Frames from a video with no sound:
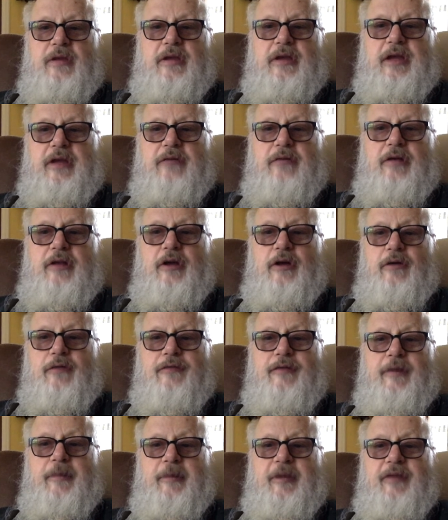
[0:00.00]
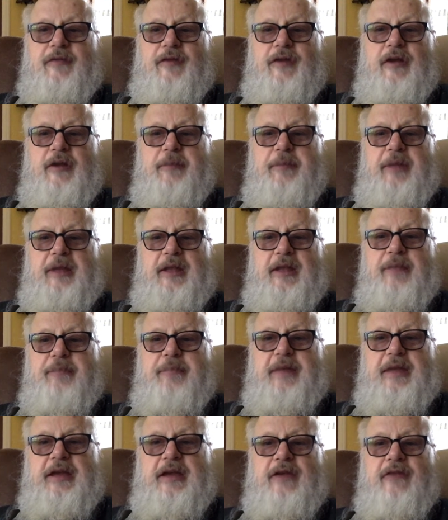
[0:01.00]
get rid of. I mean, if I could be in the
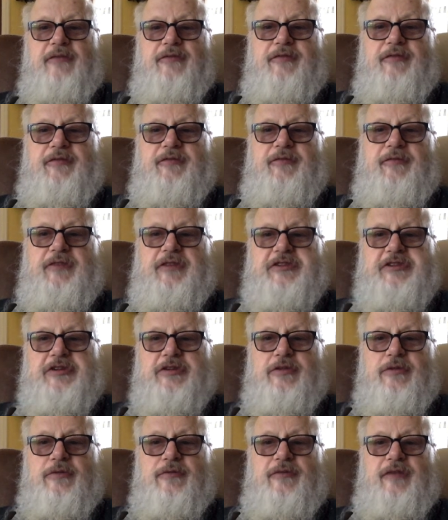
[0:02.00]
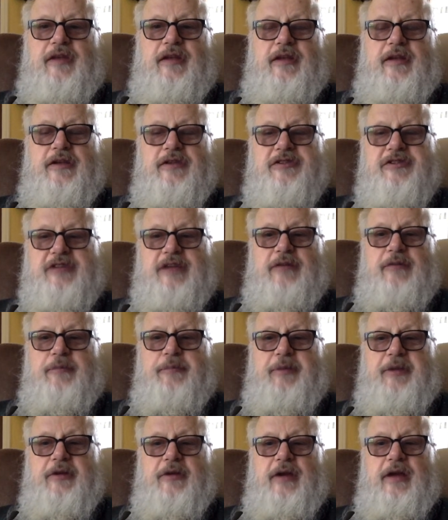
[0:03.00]
peak of physical fitness, that
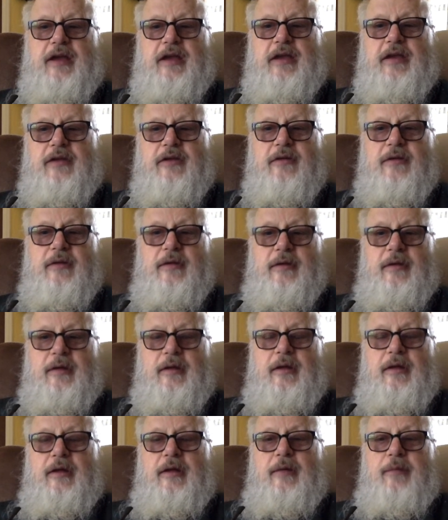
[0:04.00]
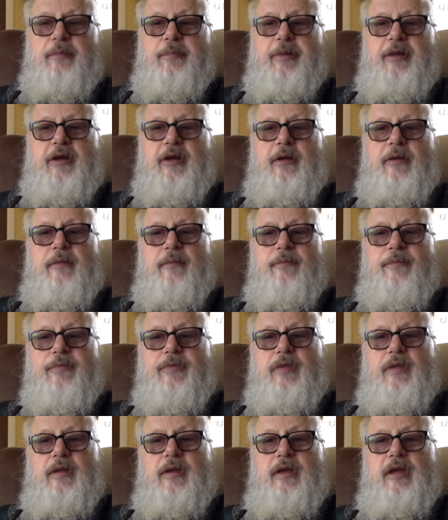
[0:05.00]
would be great. But
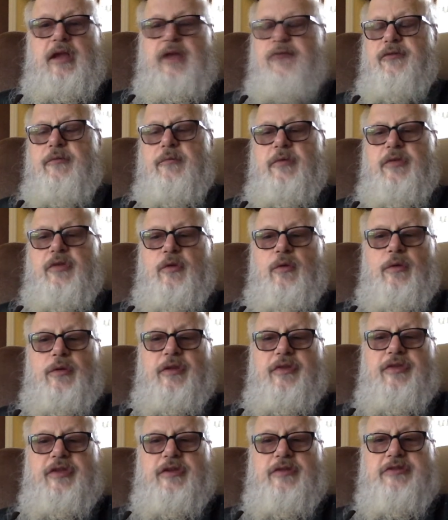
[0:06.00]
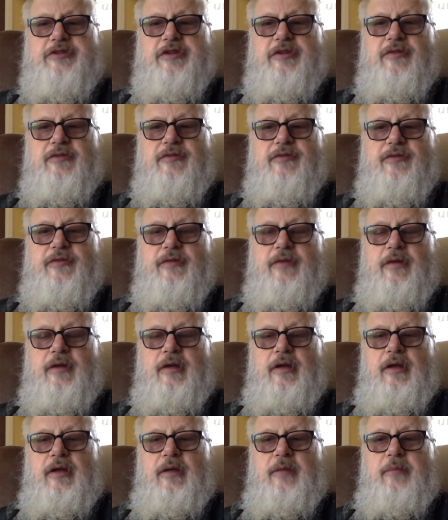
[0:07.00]
even with all the sort of
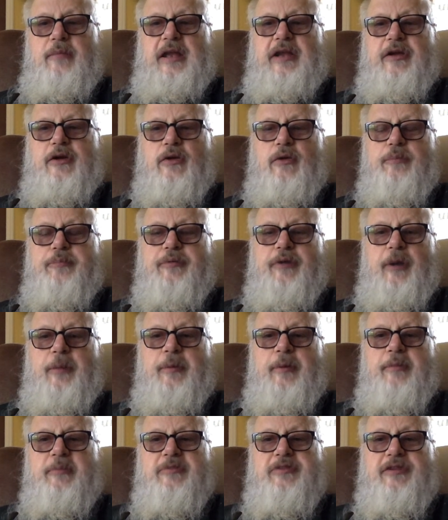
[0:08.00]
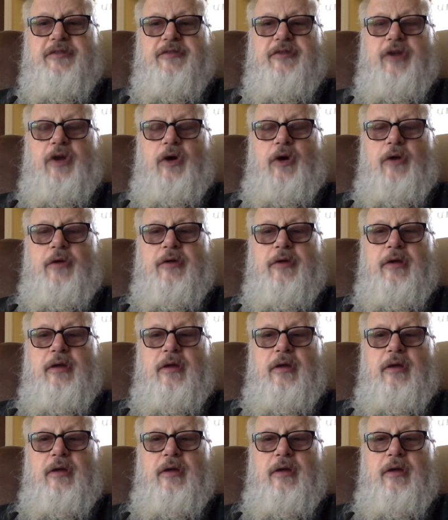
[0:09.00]
medical problems I've got,